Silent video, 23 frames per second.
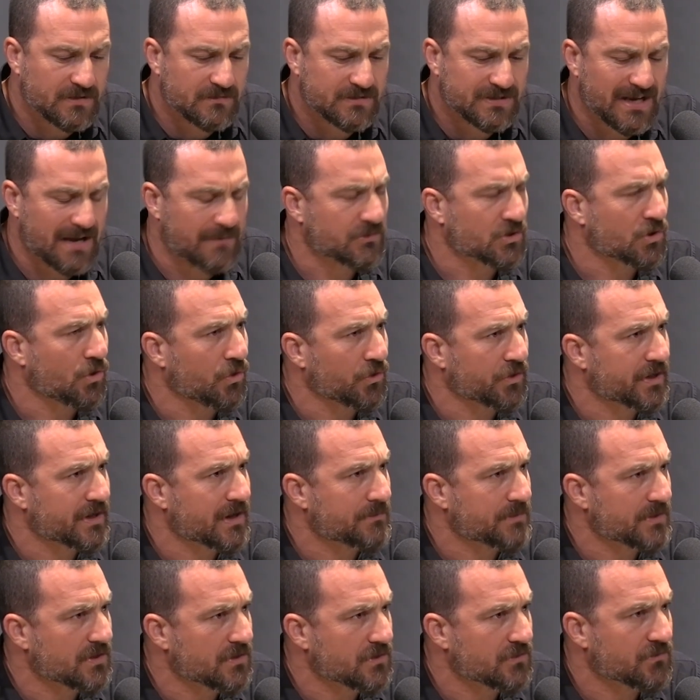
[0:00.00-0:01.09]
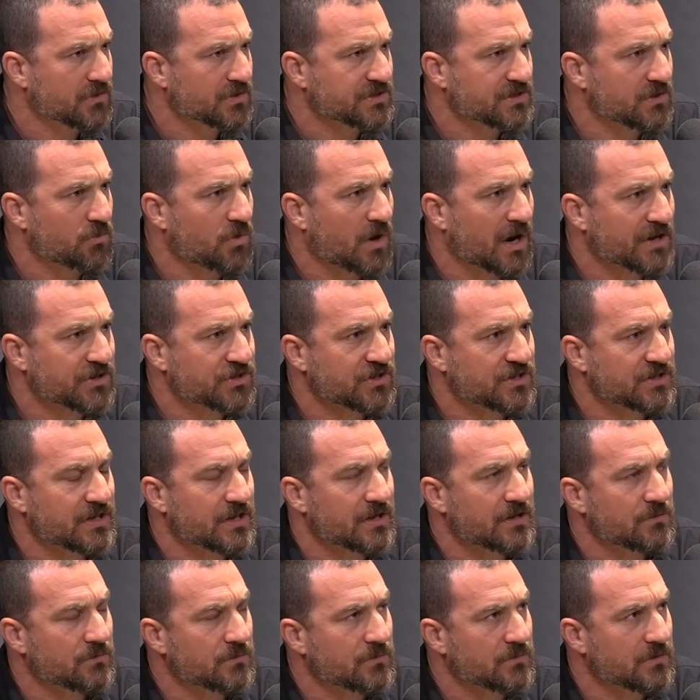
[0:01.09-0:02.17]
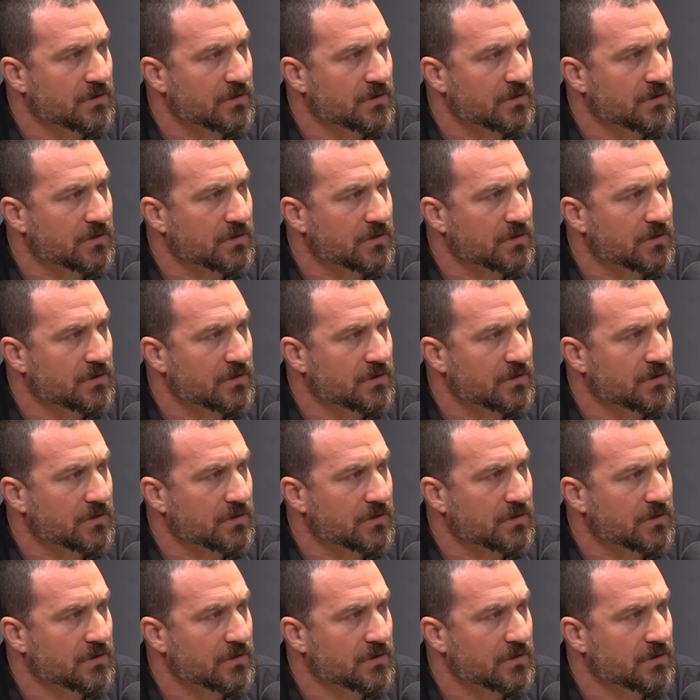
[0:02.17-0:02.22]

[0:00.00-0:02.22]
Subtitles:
Sam Golden up at the University of Washington,